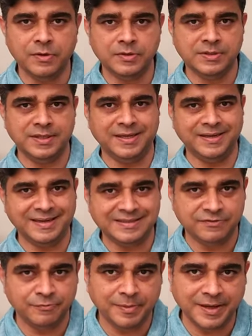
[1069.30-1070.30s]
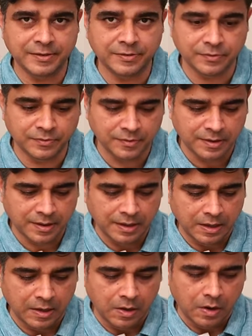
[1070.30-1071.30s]
was the aggressive playthrough.
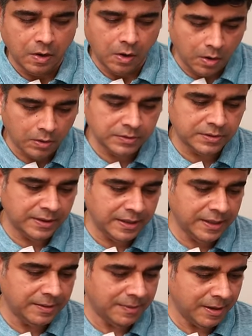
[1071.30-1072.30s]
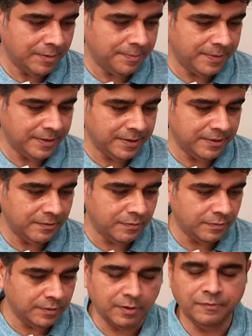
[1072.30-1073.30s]
All three, in my opinion,
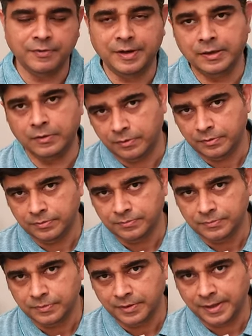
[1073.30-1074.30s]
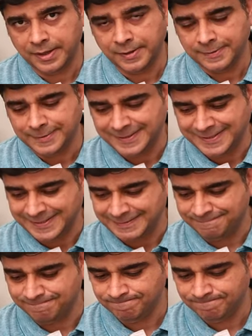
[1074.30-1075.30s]
were not very good. Okay? Um,